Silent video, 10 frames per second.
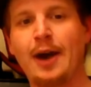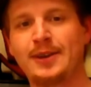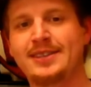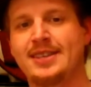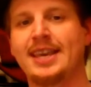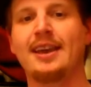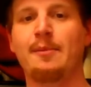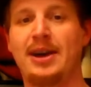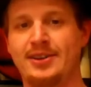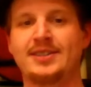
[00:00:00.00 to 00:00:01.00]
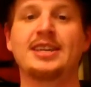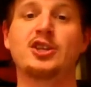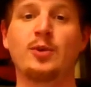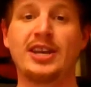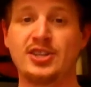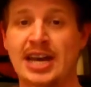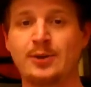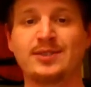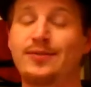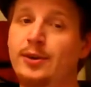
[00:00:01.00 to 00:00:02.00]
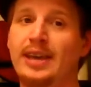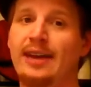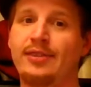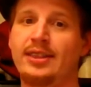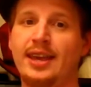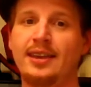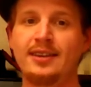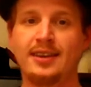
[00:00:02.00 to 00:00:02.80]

how he's thinking about his situation, how he's viewing everything.